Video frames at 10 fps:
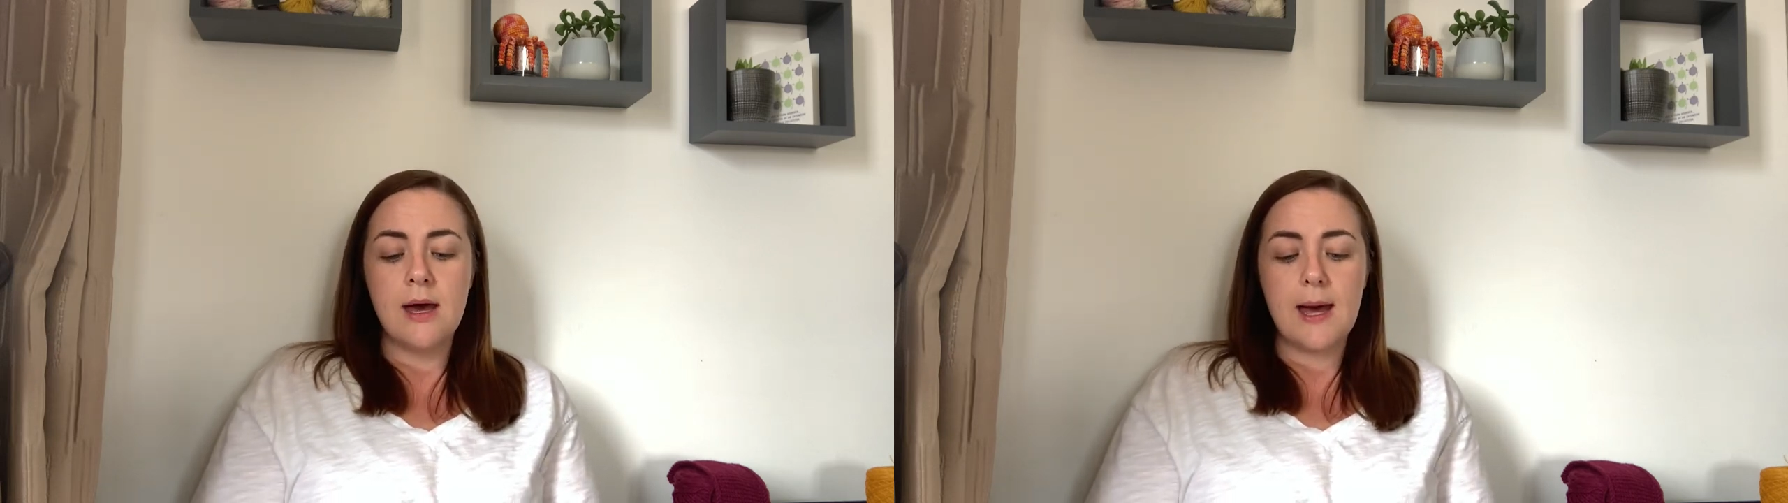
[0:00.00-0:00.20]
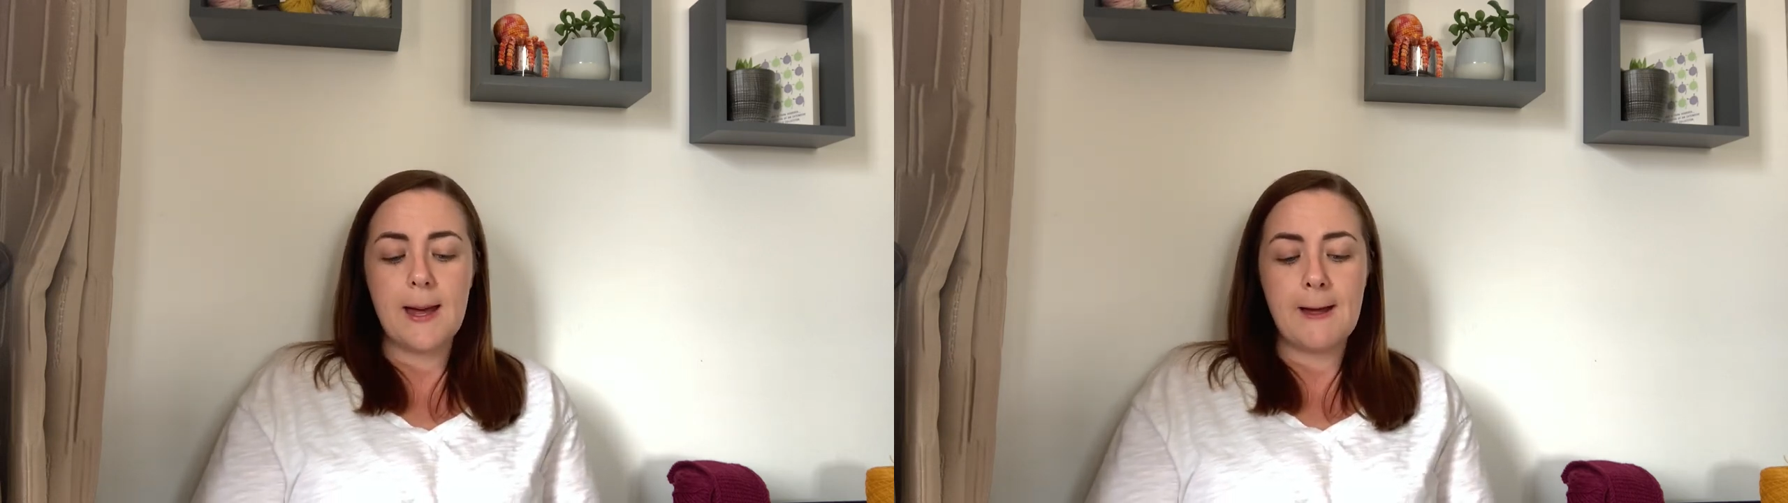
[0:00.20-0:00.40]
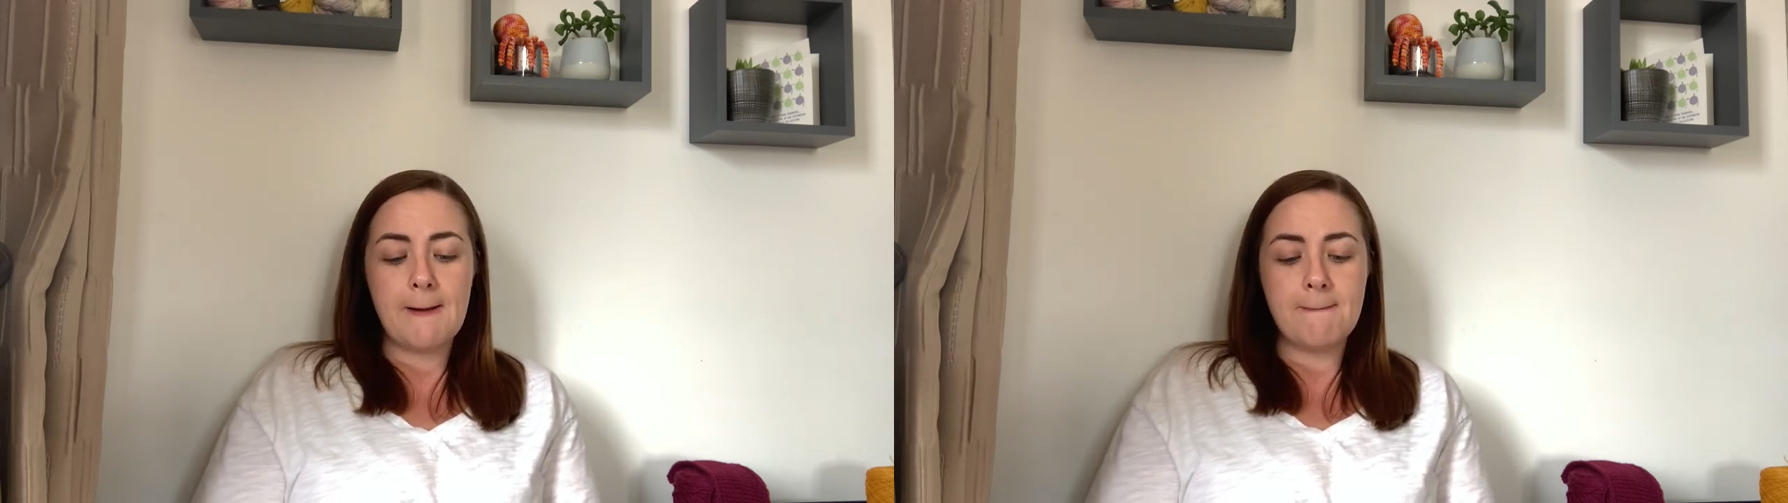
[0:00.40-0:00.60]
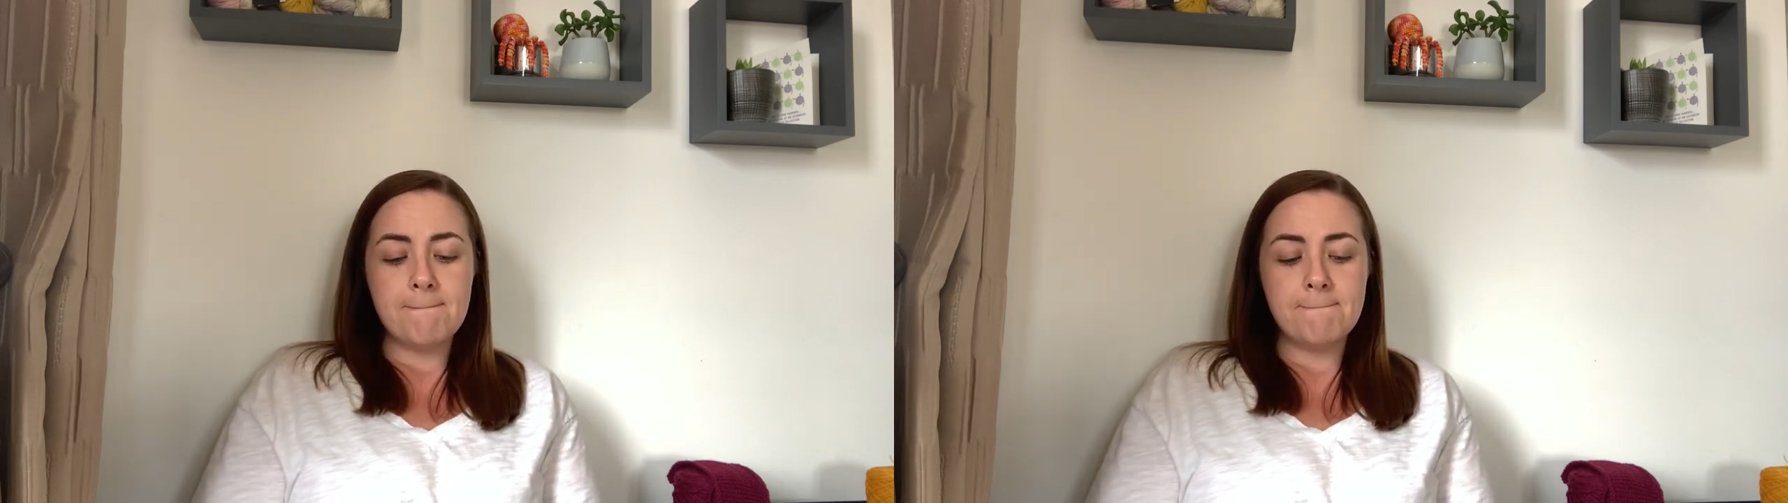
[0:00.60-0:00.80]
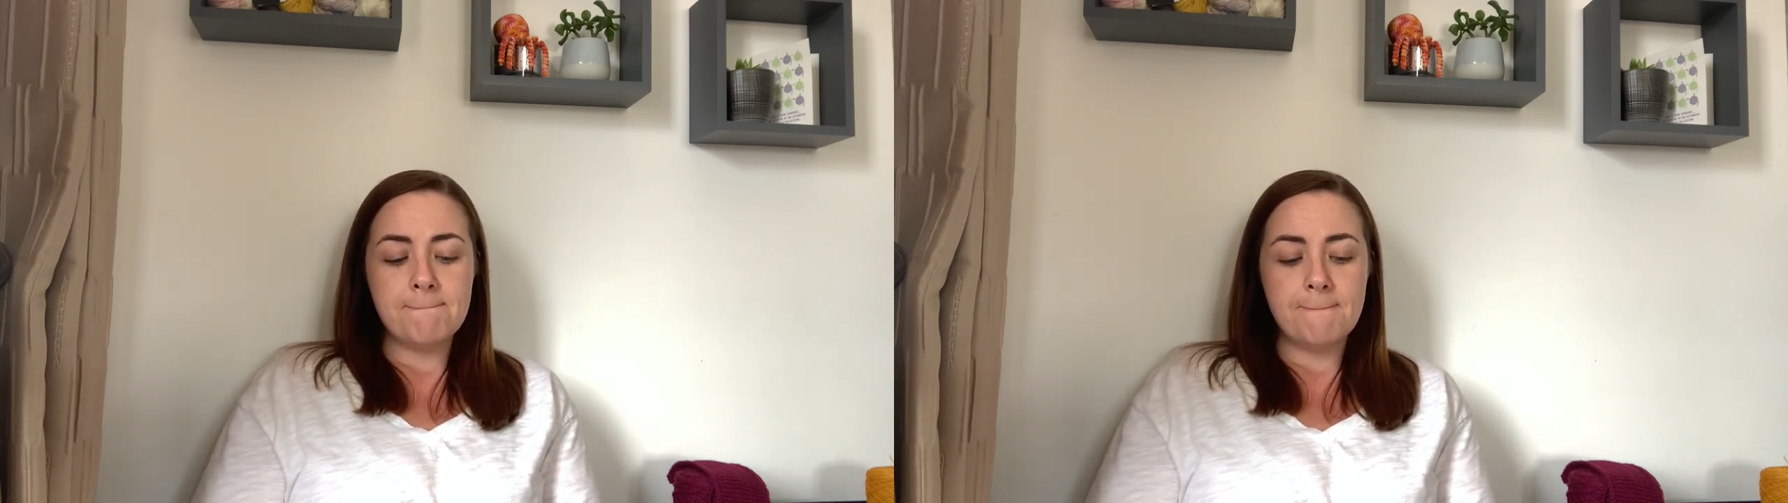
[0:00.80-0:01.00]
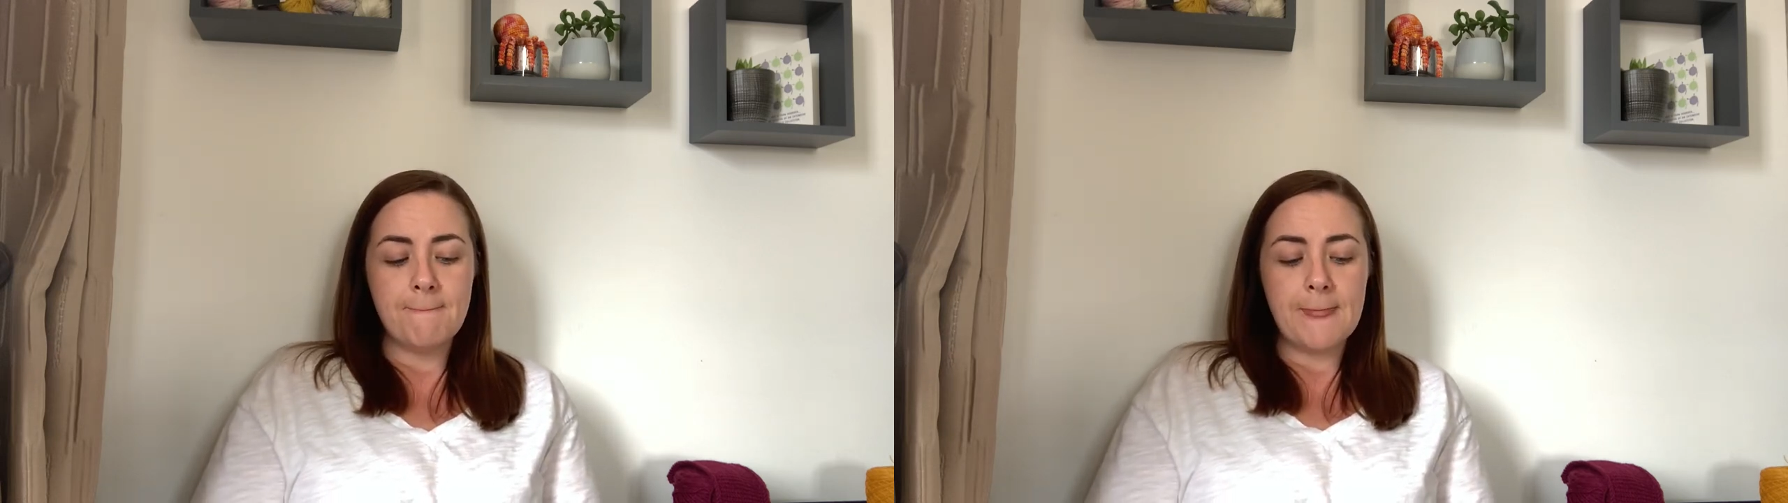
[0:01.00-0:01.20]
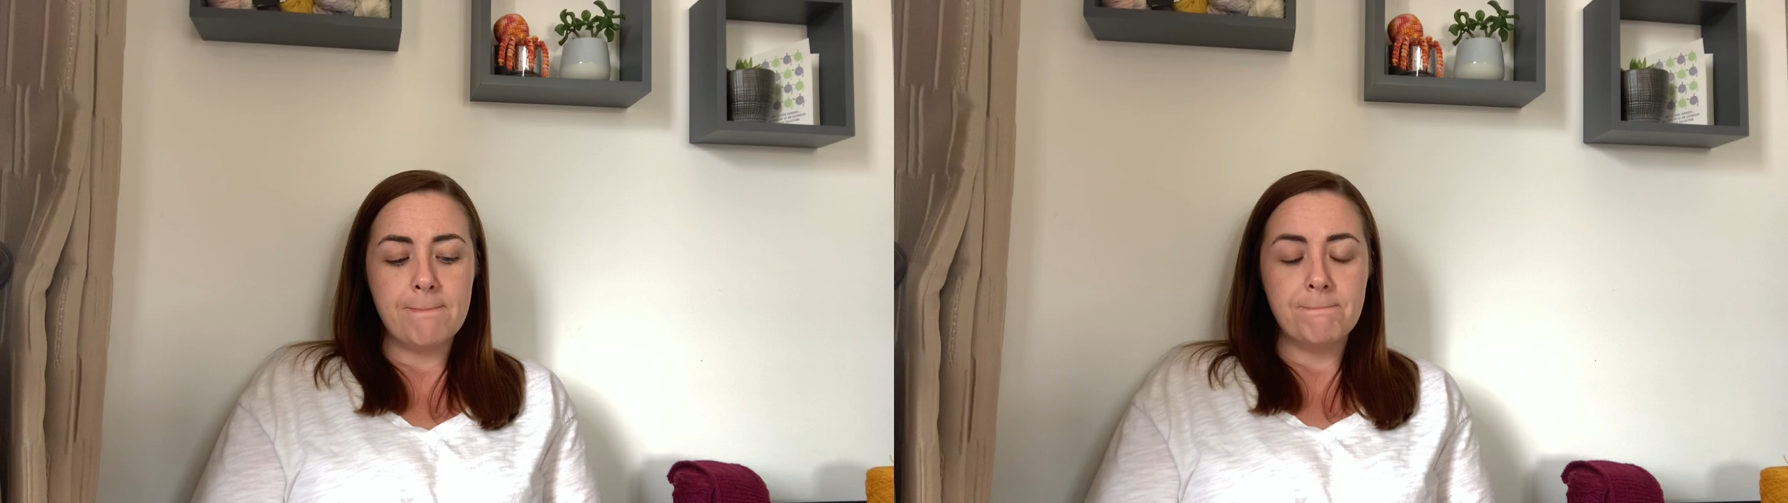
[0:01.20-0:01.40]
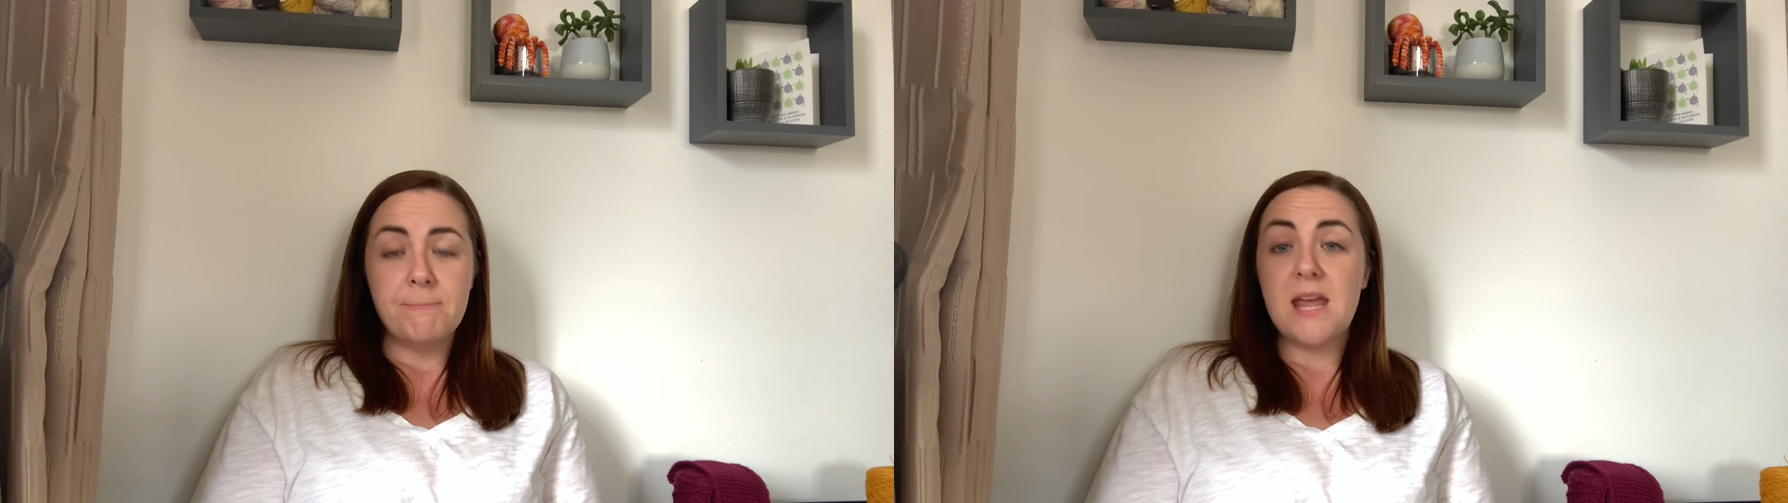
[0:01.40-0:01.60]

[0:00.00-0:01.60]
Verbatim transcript: Um, they